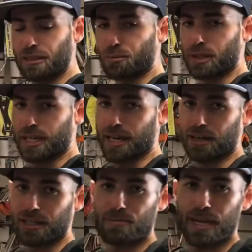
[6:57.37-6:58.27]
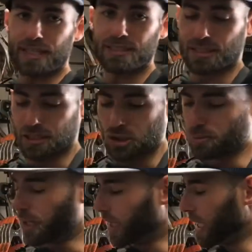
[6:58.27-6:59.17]
and put that on the base too.
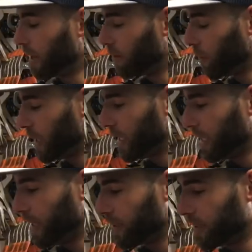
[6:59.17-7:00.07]
But what we did here